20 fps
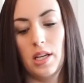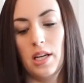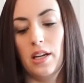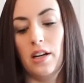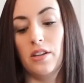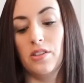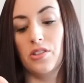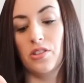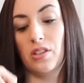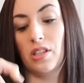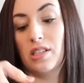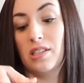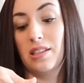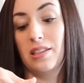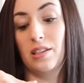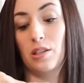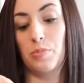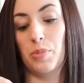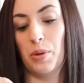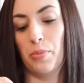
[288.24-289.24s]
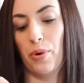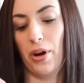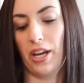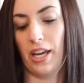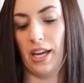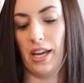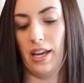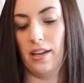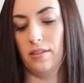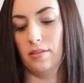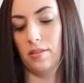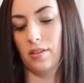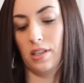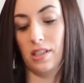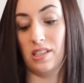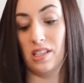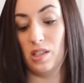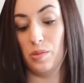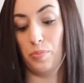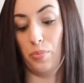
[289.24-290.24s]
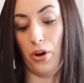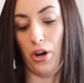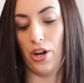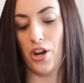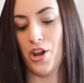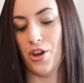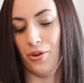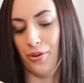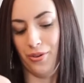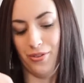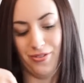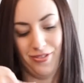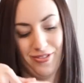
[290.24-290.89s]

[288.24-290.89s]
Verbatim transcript: It also needs a little bit of breaking in because it's brand new.